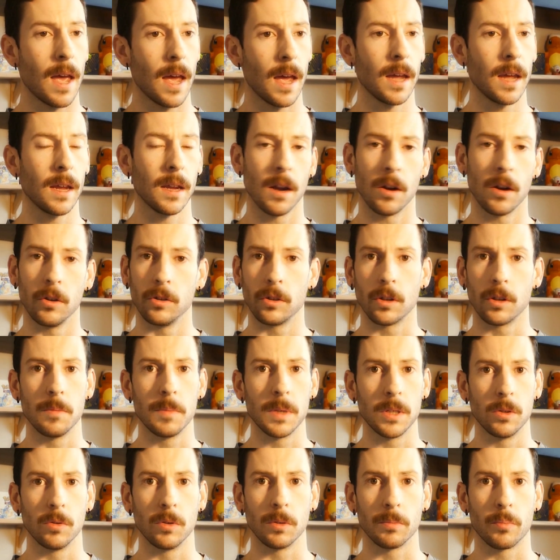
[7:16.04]
hey, are you going to
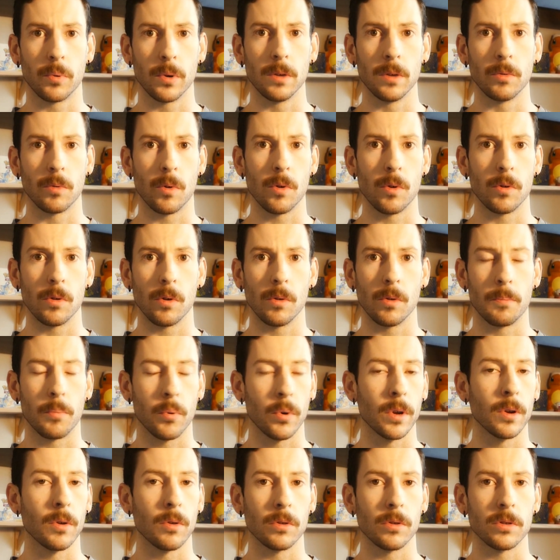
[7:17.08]
be doing
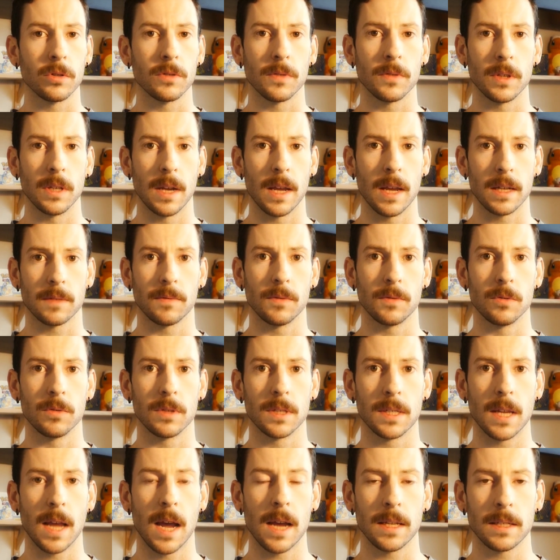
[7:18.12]
pre-orders for the next few
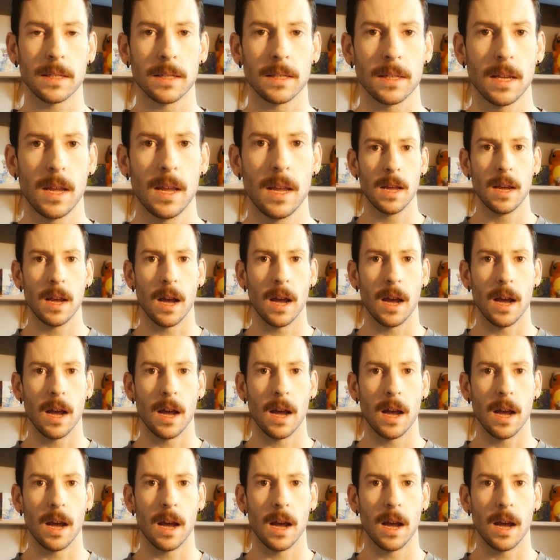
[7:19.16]
sets?